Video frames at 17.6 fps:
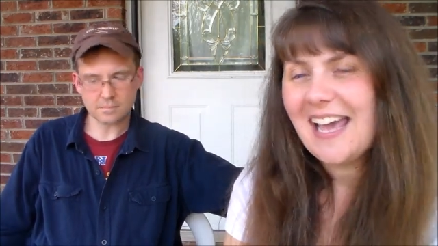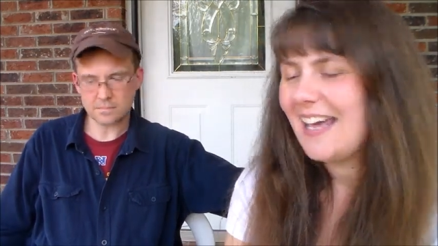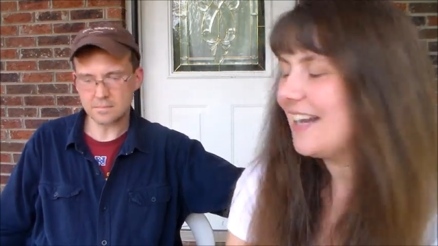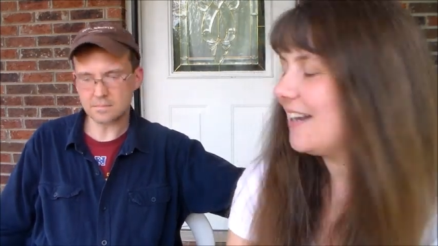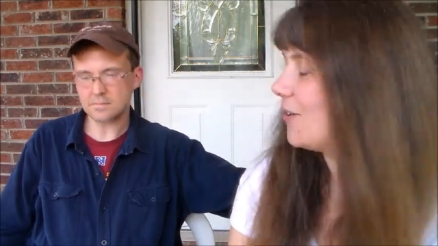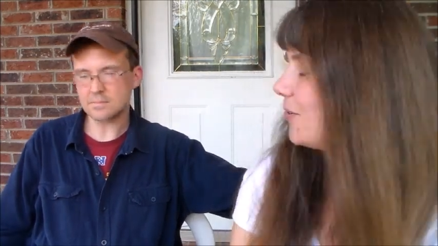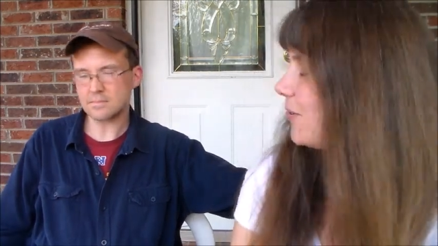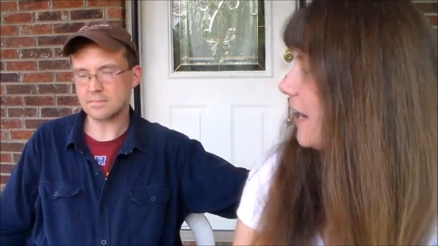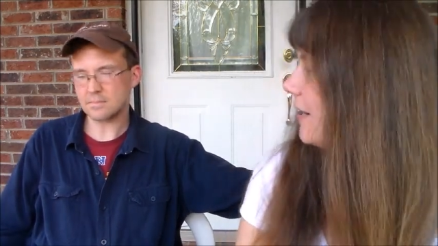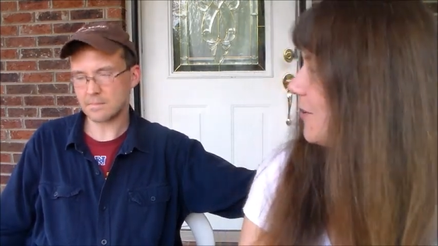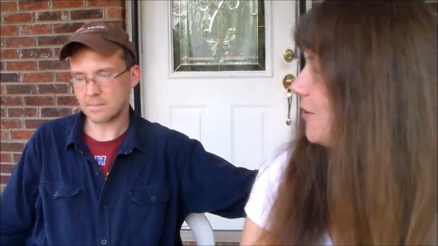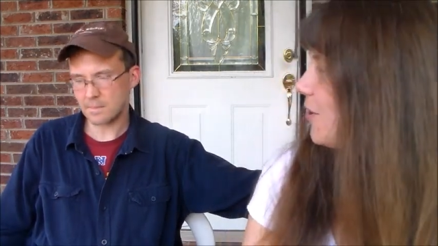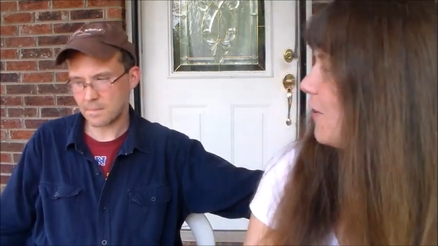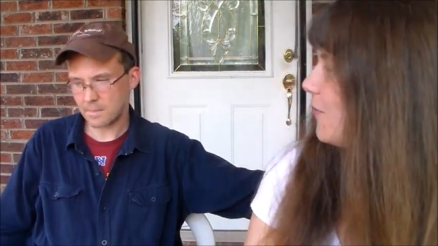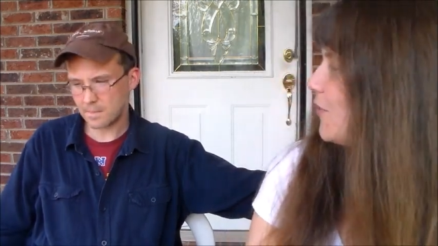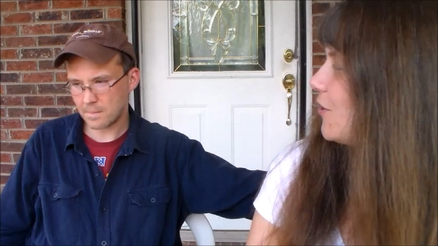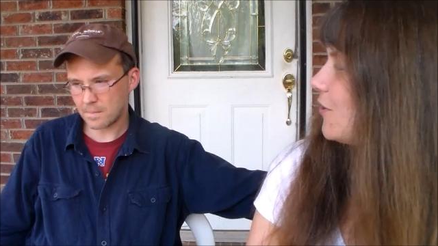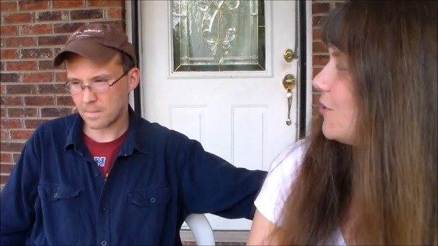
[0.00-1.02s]
Speaker 1: And I don't
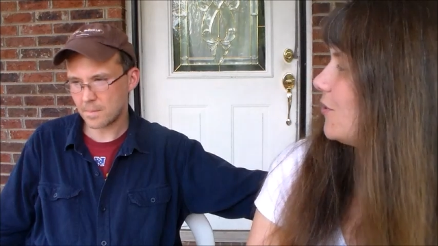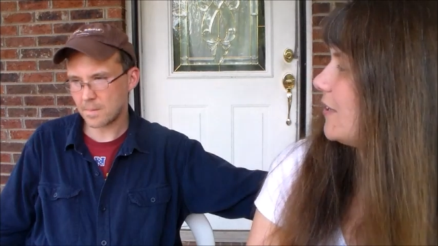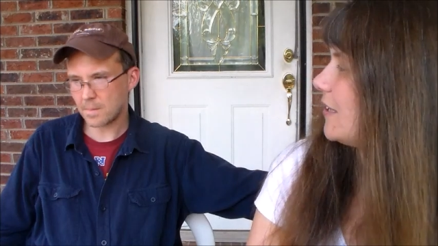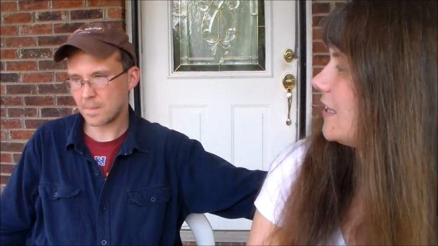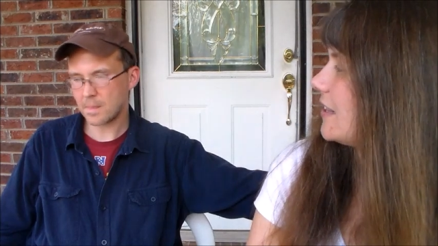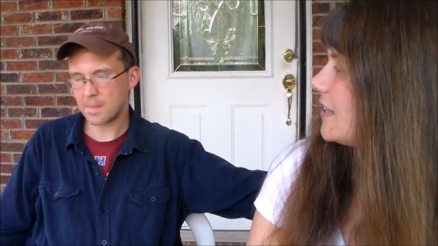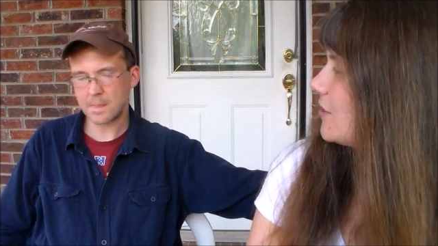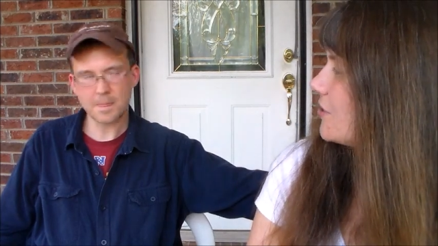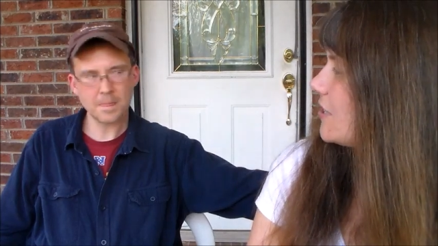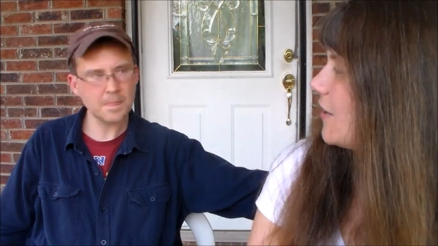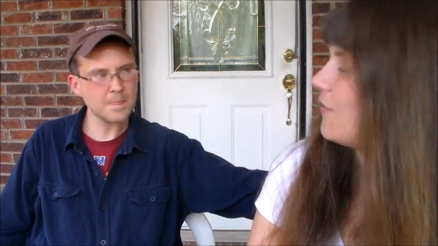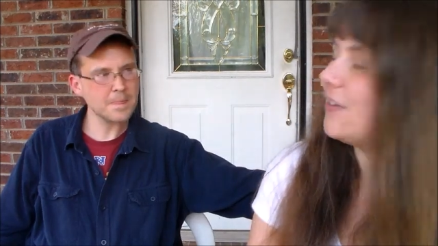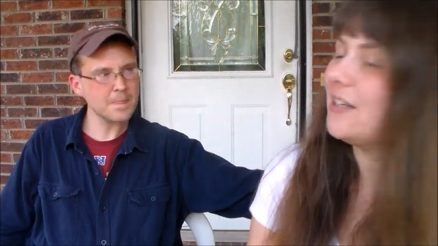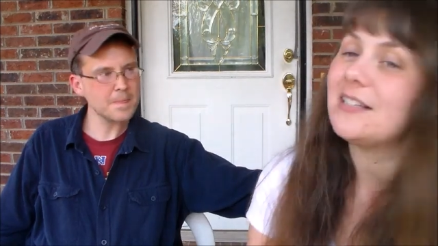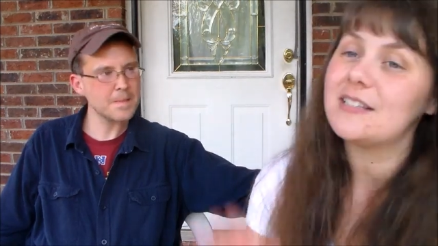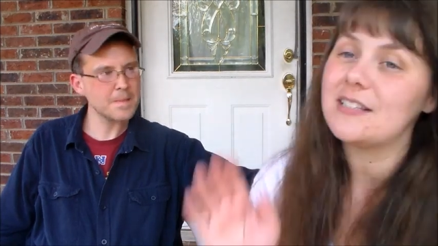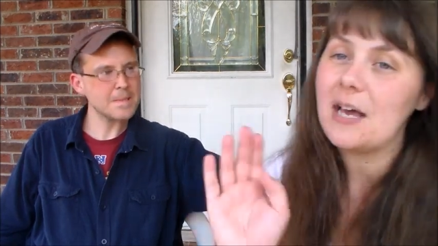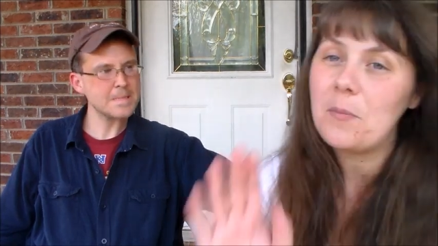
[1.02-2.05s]
know if you're doing, there's
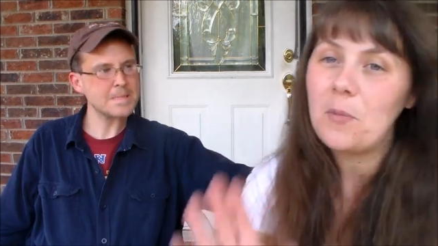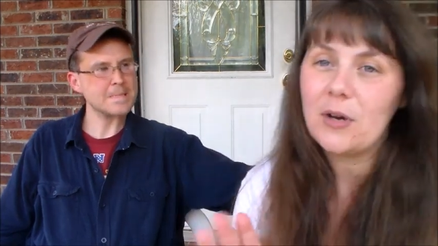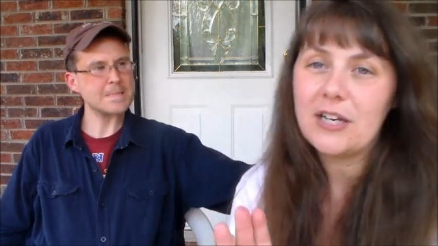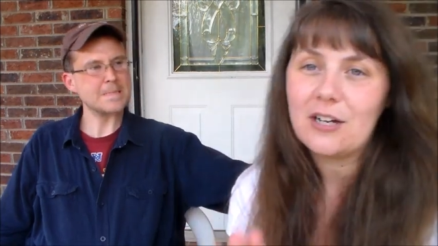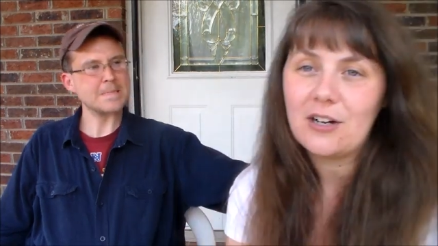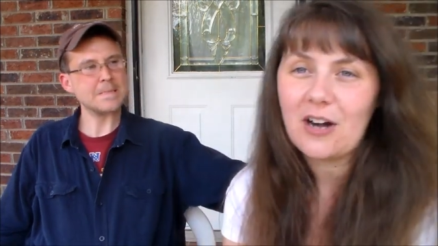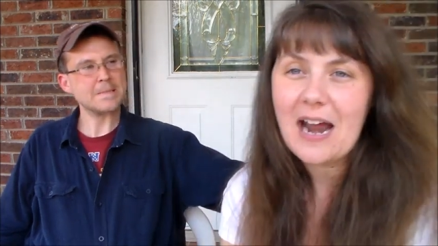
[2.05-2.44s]
definitely someone